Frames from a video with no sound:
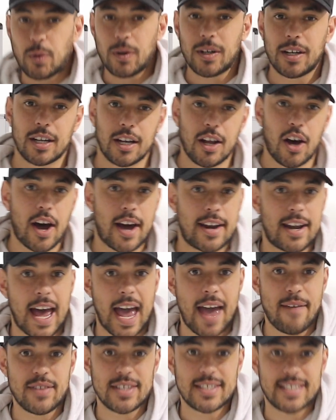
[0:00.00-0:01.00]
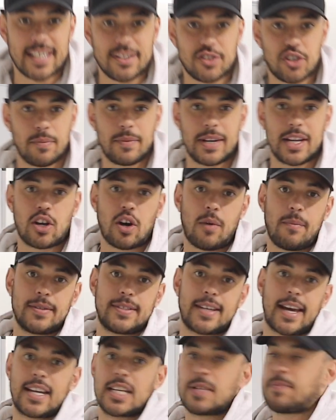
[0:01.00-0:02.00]
it a lot, and I haven't seen too many
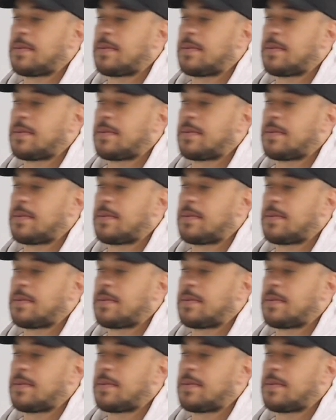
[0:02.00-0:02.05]
commentators